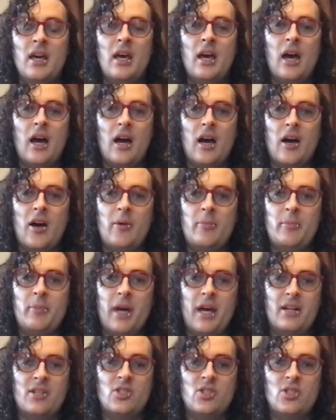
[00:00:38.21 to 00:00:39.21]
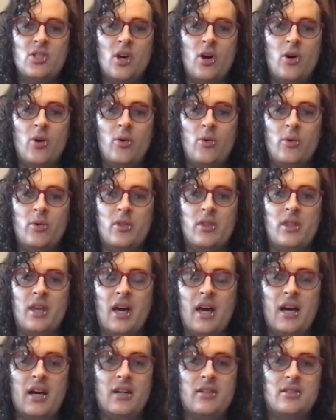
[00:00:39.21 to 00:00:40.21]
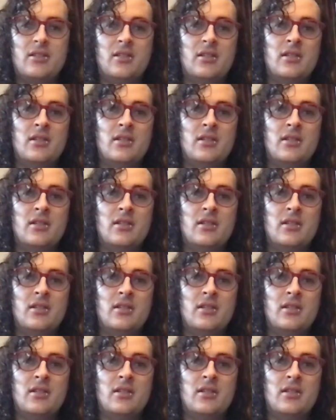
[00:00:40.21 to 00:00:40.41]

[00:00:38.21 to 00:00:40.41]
And so that